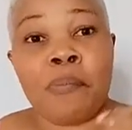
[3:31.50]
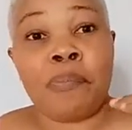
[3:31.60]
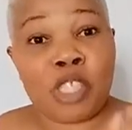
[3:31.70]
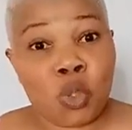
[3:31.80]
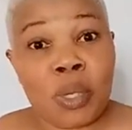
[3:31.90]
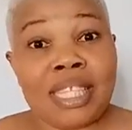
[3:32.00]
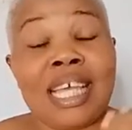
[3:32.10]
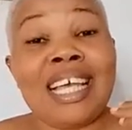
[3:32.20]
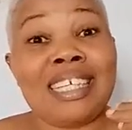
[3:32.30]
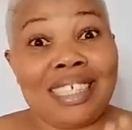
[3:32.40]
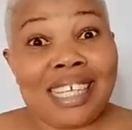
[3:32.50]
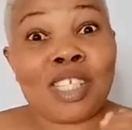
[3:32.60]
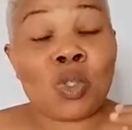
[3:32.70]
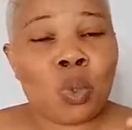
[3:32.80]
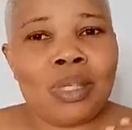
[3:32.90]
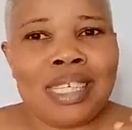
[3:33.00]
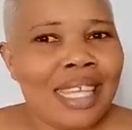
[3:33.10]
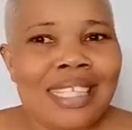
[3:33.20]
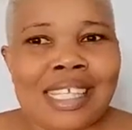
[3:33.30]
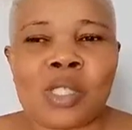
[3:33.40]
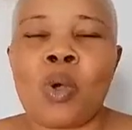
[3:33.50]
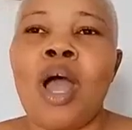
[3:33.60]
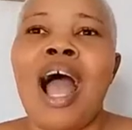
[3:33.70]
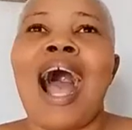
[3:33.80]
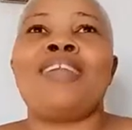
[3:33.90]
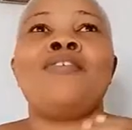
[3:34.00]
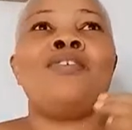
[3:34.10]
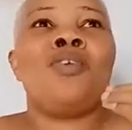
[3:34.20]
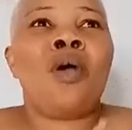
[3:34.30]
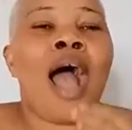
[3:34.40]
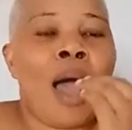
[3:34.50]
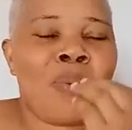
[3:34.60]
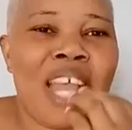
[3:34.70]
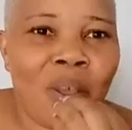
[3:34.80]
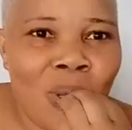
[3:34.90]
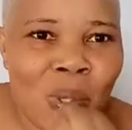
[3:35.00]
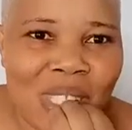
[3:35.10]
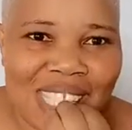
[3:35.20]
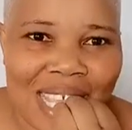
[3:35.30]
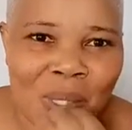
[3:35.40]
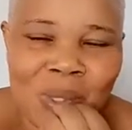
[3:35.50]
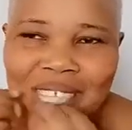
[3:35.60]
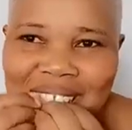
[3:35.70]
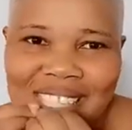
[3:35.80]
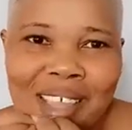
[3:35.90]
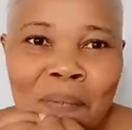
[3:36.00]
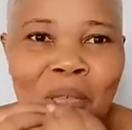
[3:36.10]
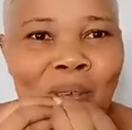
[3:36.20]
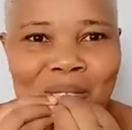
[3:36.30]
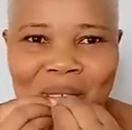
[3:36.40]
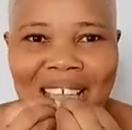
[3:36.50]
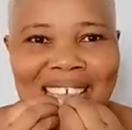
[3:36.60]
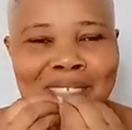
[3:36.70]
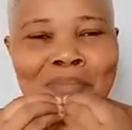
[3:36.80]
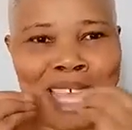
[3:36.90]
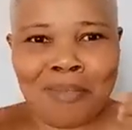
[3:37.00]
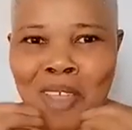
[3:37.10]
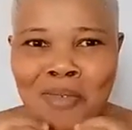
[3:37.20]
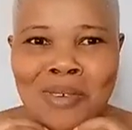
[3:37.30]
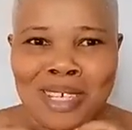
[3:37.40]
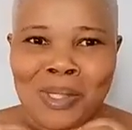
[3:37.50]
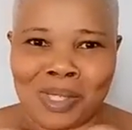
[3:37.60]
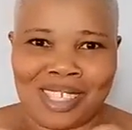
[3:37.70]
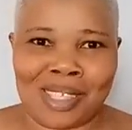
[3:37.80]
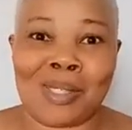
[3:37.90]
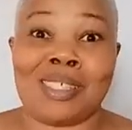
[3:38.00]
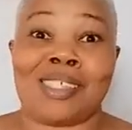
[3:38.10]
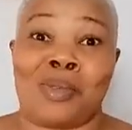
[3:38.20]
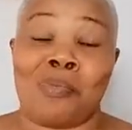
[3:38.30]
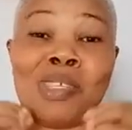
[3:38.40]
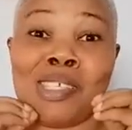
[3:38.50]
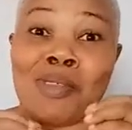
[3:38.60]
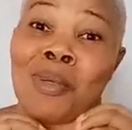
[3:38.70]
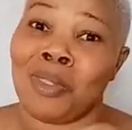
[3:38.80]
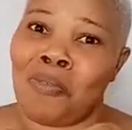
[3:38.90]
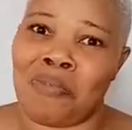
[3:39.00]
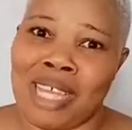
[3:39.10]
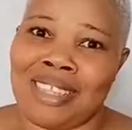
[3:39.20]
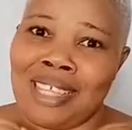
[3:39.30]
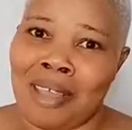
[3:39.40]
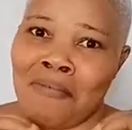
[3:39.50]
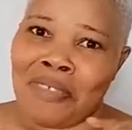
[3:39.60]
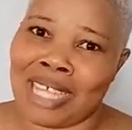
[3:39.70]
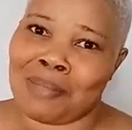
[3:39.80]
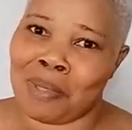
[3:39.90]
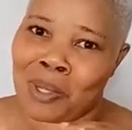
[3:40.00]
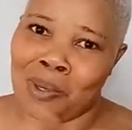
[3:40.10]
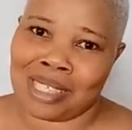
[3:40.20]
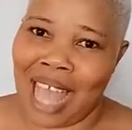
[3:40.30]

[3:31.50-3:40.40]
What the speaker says: between these two ladies. So I don't know how we are going to settle this thing, because you guys, me, I'm not even ready to settle it. So please, if they want to fight, let them fight, because